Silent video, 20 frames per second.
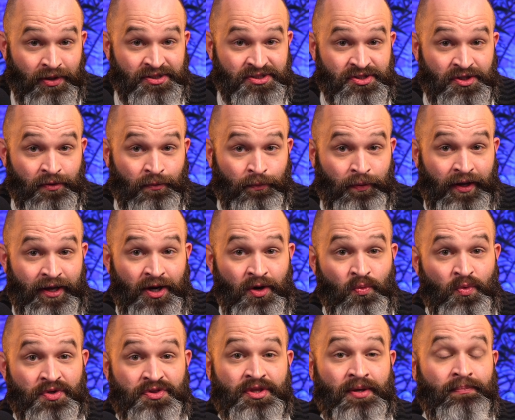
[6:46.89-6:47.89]
points to the
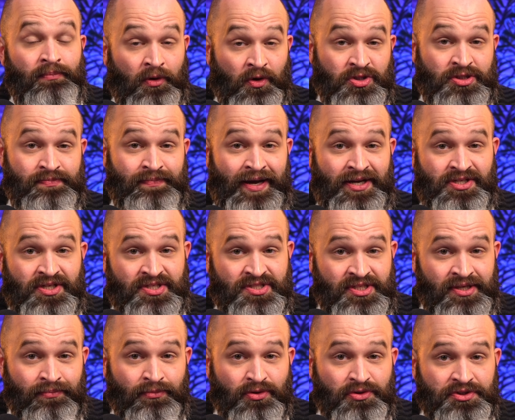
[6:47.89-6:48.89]
player with the most magic
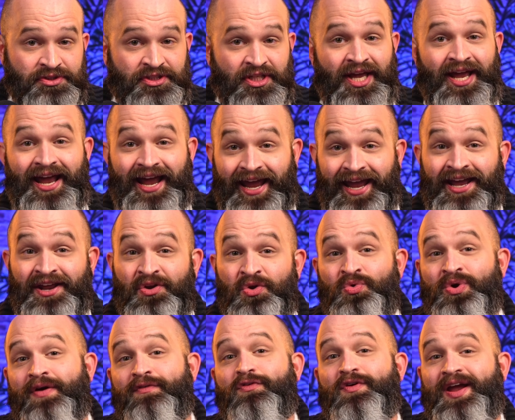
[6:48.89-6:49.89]
symbols, and
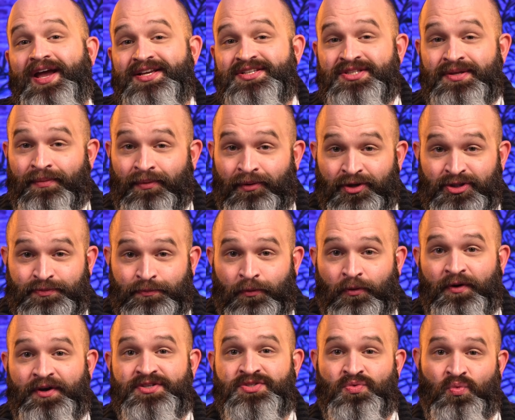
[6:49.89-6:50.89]
whoever has the most
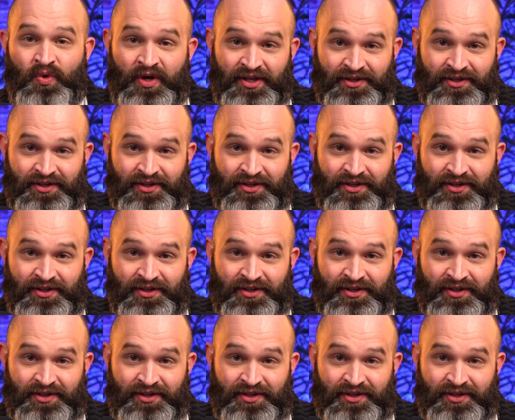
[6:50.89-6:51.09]
points